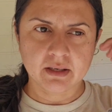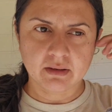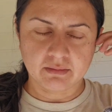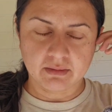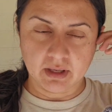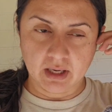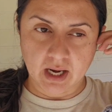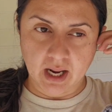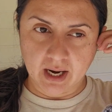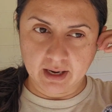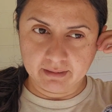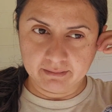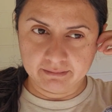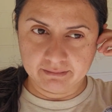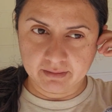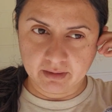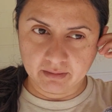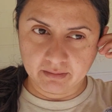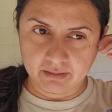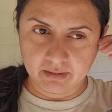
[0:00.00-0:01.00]
of the life
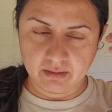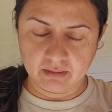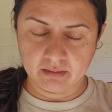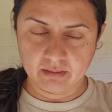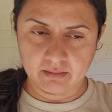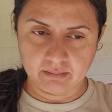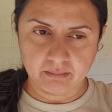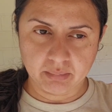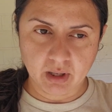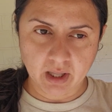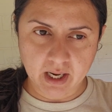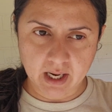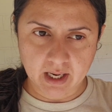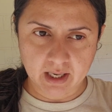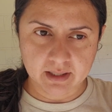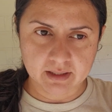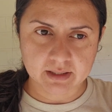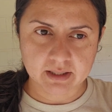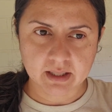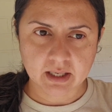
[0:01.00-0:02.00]
of the
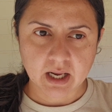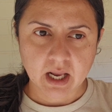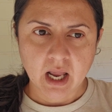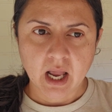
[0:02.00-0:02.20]
plant,